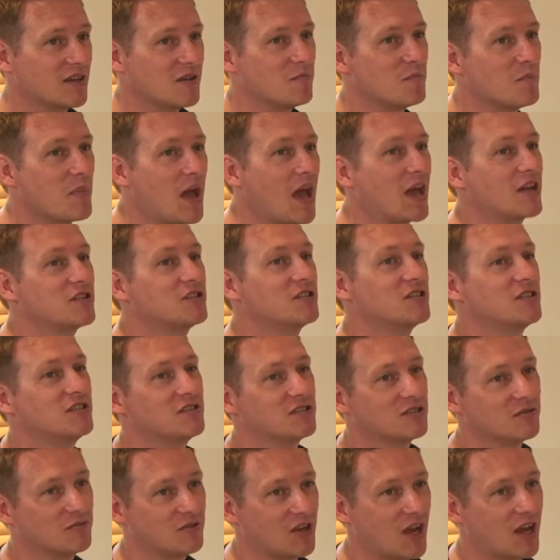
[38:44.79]
it
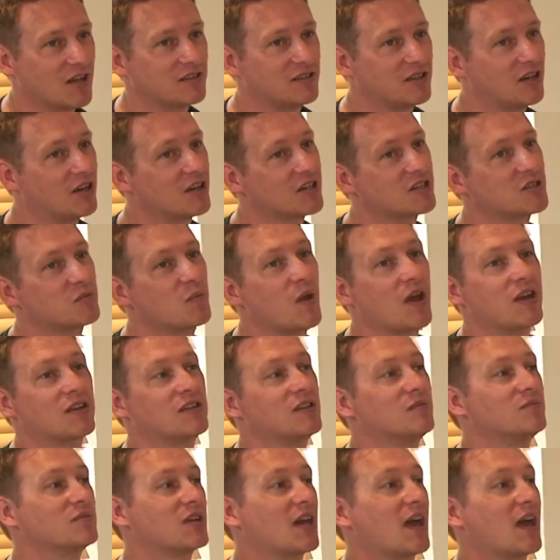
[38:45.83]
matches the reality I expect him